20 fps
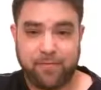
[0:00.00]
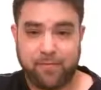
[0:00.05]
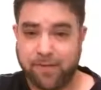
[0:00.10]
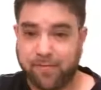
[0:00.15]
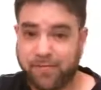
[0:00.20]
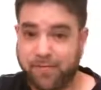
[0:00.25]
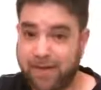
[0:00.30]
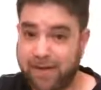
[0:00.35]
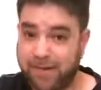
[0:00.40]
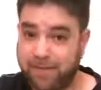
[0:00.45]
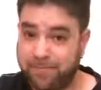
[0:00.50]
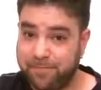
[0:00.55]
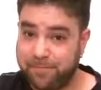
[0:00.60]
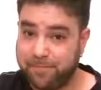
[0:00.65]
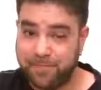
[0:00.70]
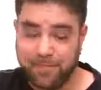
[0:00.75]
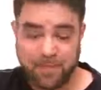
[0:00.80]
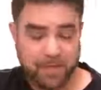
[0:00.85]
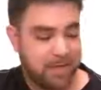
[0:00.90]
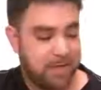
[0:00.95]
4, and 5,
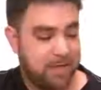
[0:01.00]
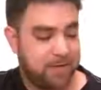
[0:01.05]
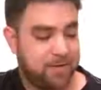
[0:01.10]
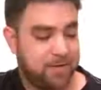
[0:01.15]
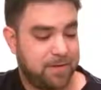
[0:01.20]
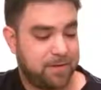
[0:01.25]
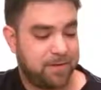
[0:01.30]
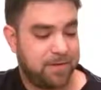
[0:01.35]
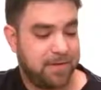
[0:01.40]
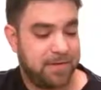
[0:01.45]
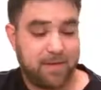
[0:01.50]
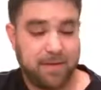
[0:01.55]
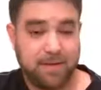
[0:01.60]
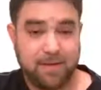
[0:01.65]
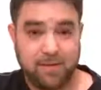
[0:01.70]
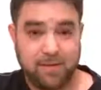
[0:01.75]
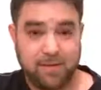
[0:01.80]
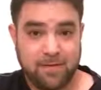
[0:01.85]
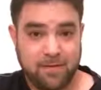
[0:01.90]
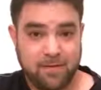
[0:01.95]
and you can play
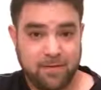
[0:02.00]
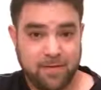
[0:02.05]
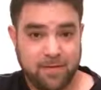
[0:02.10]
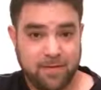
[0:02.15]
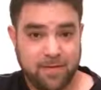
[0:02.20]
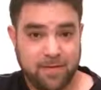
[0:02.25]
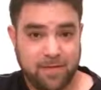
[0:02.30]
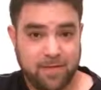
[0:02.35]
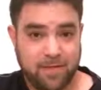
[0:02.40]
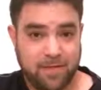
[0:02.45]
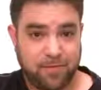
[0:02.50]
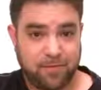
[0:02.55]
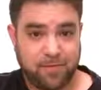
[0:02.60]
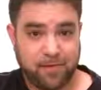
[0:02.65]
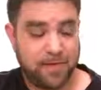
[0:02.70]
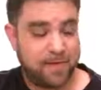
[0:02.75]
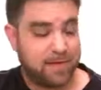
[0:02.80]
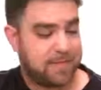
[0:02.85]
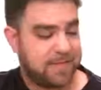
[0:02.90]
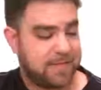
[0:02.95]

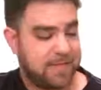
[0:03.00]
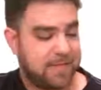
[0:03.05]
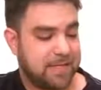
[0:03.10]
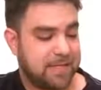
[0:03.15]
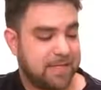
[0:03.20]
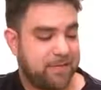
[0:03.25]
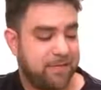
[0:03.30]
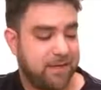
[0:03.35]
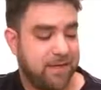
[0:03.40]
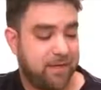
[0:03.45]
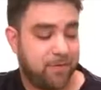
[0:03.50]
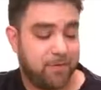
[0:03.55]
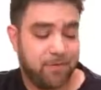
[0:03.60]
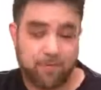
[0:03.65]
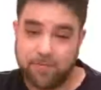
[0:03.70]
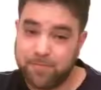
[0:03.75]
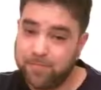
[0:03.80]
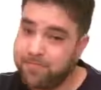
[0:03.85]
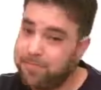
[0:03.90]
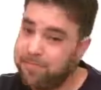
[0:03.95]
3 on the 2nd string
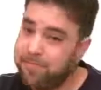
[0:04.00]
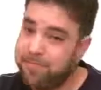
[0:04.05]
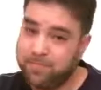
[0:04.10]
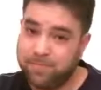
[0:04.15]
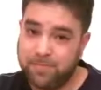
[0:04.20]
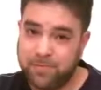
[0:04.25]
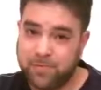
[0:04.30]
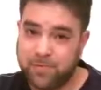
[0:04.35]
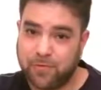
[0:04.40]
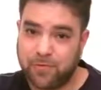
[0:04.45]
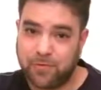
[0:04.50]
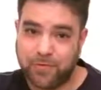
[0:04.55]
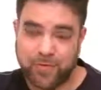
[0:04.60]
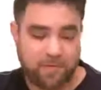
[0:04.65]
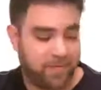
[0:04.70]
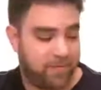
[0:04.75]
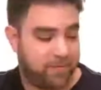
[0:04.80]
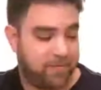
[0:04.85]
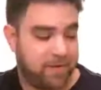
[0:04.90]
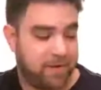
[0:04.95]

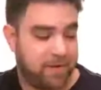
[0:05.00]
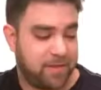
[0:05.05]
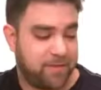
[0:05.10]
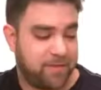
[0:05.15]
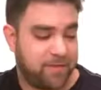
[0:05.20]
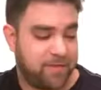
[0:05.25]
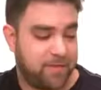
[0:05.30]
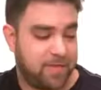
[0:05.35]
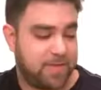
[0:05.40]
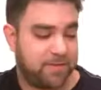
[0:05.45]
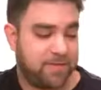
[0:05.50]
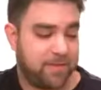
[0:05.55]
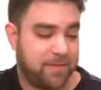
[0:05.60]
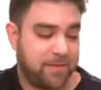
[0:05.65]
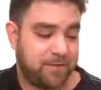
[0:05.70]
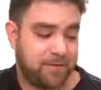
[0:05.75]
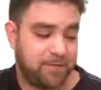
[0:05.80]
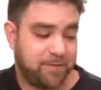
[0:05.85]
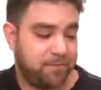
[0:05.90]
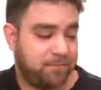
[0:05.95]
or 3 on the 1st
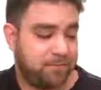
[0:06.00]
string.